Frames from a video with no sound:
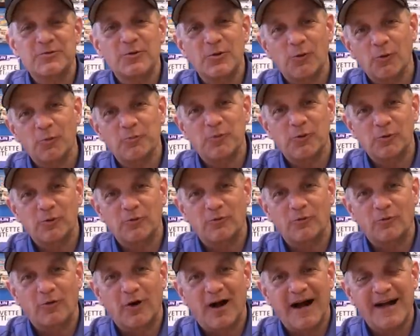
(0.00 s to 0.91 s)
your
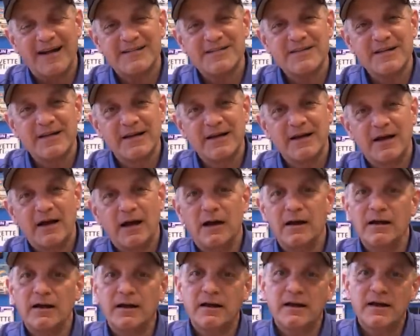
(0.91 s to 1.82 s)
beautiful rides.
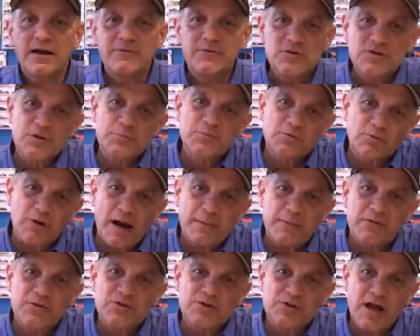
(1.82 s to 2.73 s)
Have you subscribed
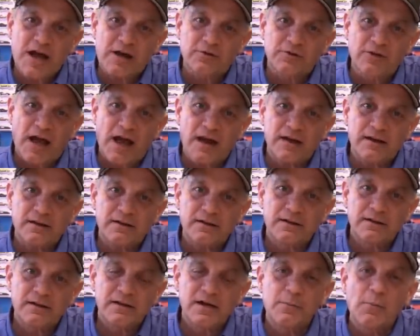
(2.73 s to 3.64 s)
to this channel yet?
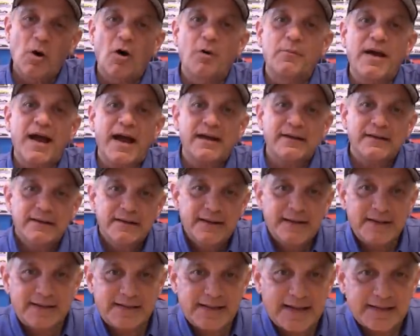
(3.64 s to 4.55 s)
Come on, man,
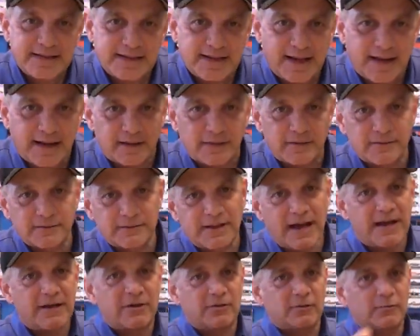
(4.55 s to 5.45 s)
hit that thing.
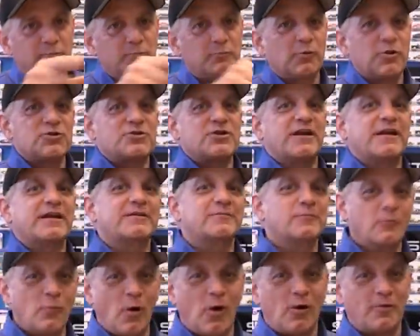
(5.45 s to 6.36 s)
Thank you, appreciate it,
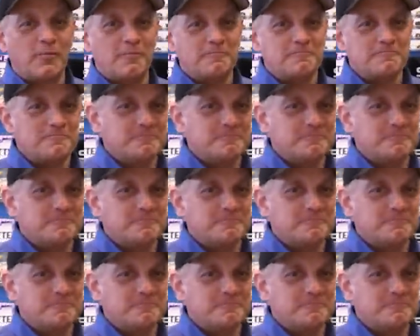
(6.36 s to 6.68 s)
welcome.